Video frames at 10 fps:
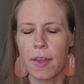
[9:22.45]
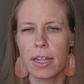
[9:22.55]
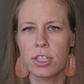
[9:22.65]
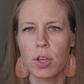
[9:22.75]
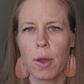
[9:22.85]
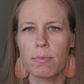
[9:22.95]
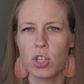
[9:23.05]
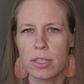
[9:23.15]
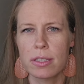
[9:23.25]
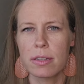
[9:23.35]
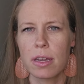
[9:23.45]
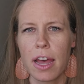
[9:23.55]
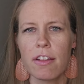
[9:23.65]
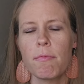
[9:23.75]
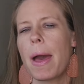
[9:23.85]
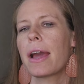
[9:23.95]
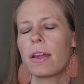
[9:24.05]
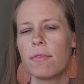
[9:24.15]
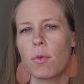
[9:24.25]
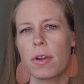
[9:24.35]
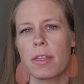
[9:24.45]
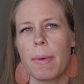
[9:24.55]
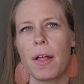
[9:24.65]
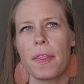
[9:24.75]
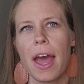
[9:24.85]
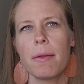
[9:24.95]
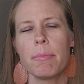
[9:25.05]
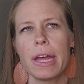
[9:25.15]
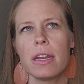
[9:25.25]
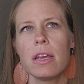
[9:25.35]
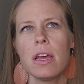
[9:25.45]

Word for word: And so I'm just kind of back and forth about that. But